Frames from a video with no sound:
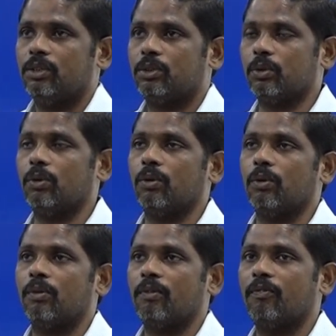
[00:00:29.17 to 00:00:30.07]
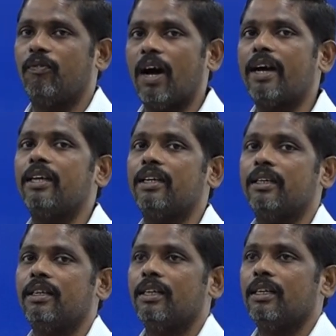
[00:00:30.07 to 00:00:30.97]
So why
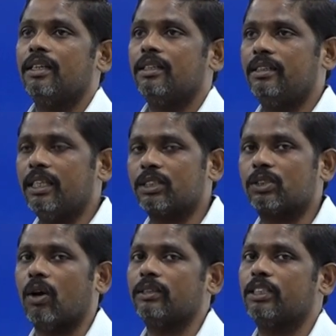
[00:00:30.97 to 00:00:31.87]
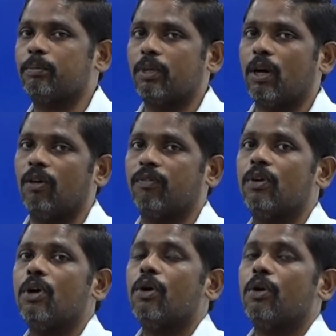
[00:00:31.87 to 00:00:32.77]
this concept
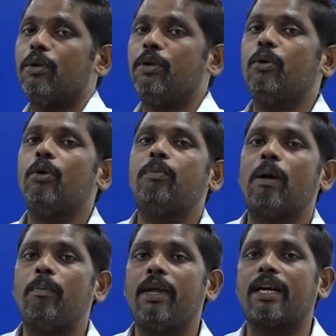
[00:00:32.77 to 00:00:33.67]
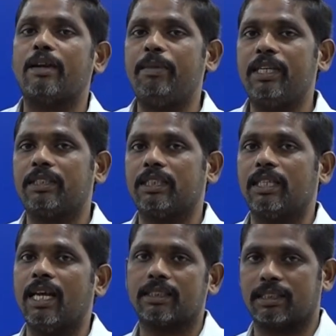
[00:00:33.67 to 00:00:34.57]
of new public
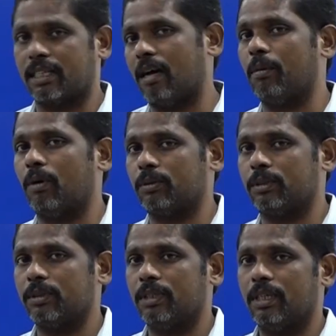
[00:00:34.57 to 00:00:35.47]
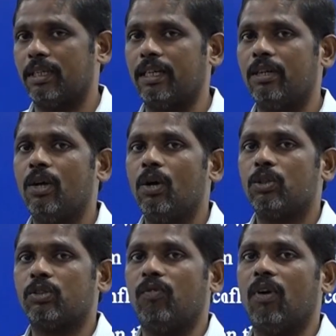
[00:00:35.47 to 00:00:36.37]
administration has come out, right?
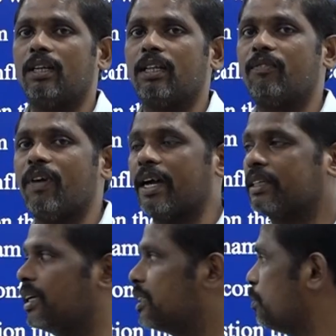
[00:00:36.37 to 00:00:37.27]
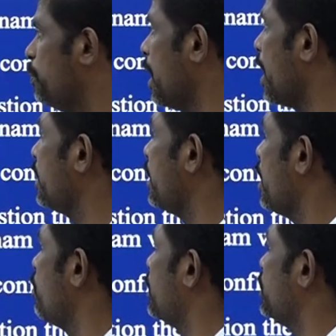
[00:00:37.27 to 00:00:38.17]
So what are the factors behind the
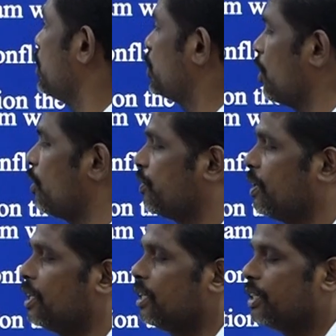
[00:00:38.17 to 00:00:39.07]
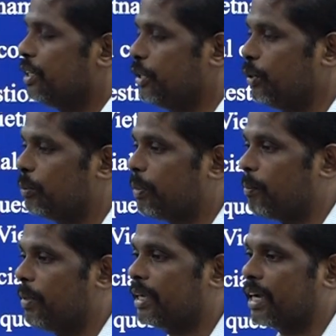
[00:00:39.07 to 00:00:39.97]
emergence of new
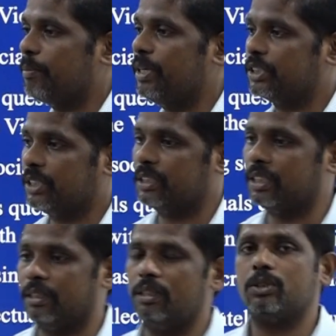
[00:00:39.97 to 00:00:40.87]
public administration?